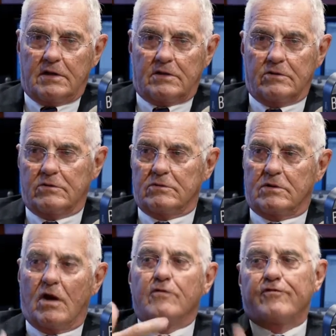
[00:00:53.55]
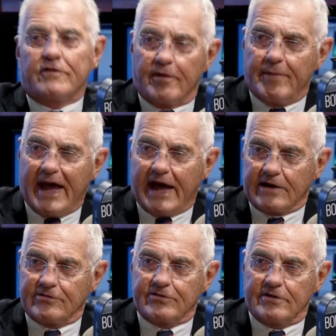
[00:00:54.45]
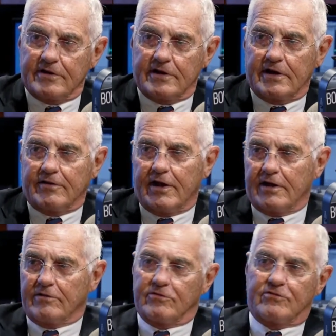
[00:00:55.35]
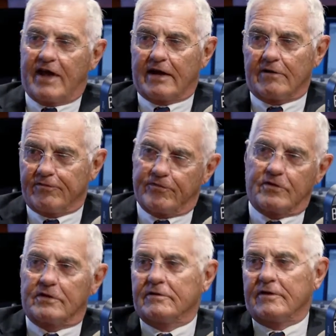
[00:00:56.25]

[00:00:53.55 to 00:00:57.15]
to go for the max and then settle for